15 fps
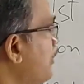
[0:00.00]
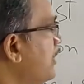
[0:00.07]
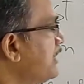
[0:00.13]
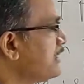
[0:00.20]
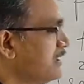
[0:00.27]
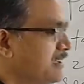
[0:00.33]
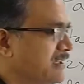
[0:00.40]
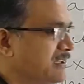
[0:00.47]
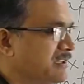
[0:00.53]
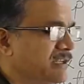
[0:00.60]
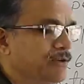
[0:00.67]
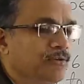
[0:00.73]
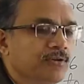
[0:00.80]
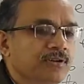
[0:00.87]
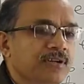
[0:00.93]
for
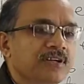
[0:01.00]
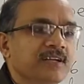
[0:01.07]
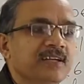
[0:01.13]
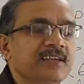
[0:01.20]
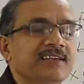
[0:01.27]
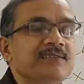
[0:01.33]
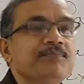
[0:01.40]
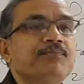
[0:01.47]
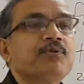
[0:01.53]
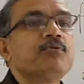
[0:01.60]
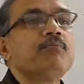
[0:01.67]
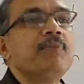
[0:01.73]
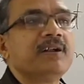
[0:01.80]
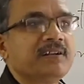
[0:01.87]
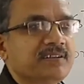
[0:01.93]
your
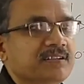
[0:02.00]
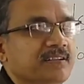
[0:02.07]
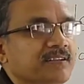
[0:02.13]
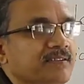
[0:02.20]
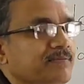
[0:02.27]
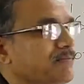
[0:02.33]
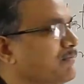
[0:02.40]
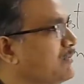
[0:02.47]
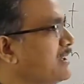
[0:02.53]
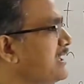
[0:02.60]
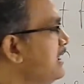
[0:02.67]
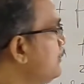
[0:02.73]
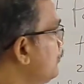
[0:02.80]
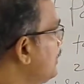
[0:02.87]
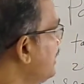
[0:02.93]
improvement, you